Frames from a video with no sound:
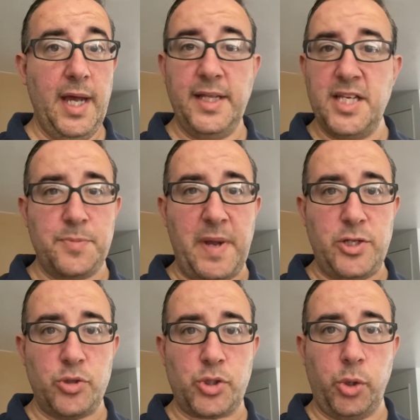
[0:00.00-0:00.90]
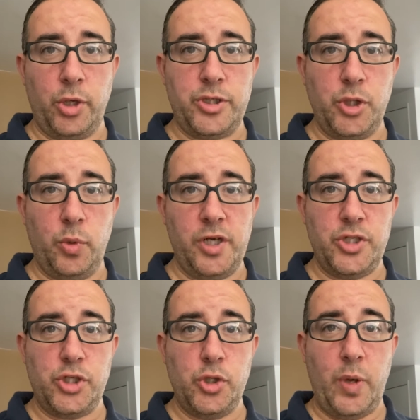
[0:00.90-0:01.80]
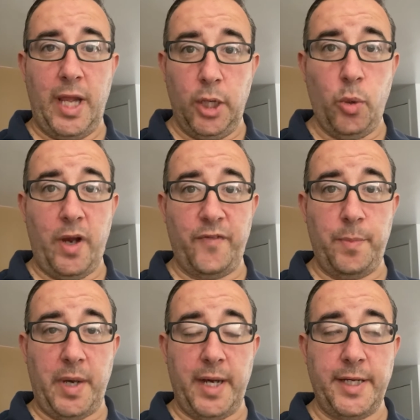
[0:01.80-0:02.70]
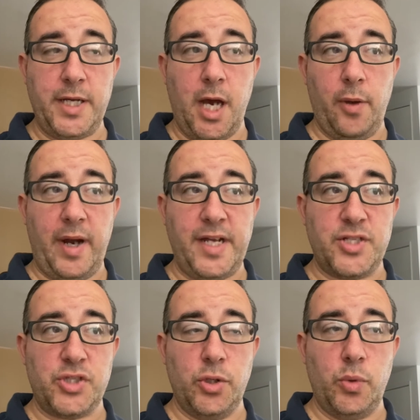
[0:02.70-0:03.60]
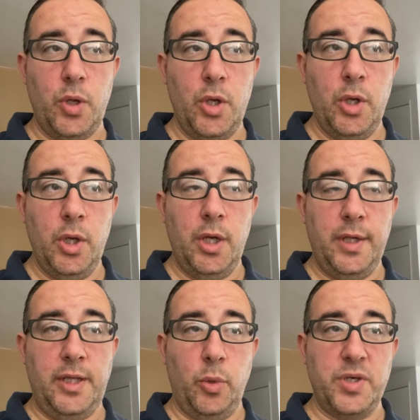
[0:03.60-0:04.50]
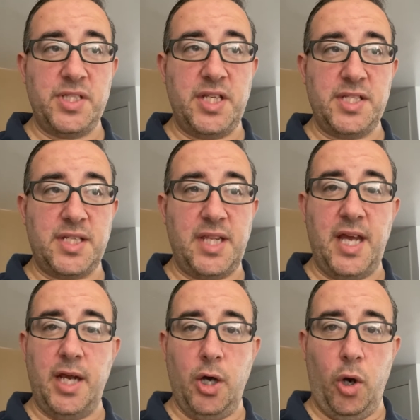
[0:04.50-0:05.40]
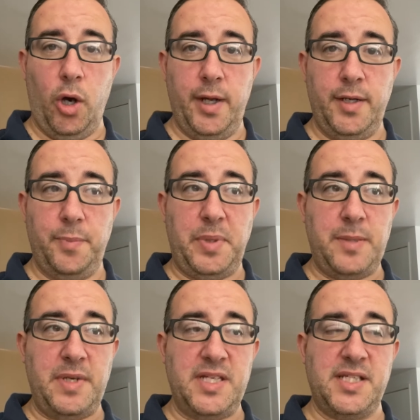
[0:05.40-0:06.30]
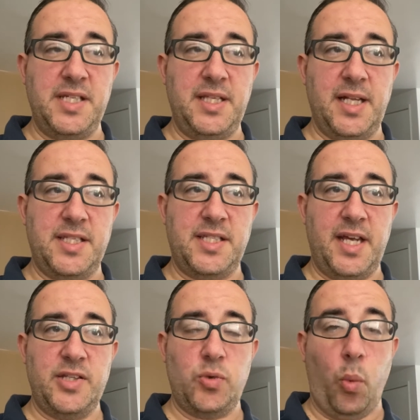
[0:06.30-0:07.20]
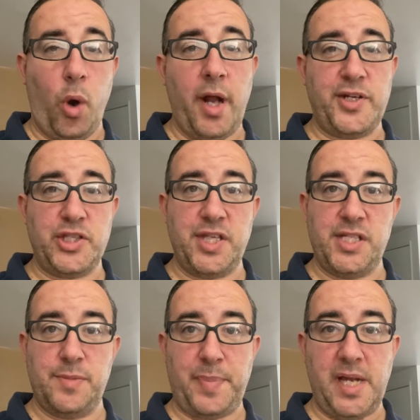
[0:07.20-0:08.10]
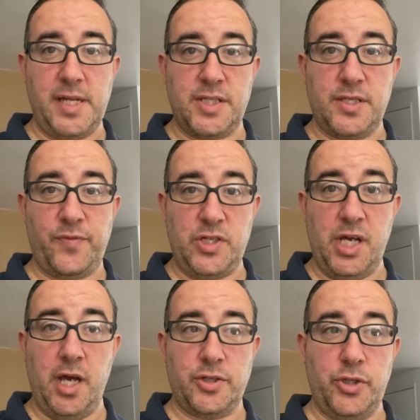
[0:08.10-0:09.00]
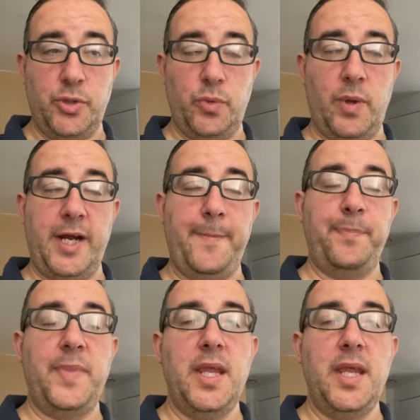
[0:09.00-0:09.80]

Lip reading: This is Matrix Lord 212. Hello, everybody. All right, so there was this thing on BBC that says watch this space for Doctor Who, right?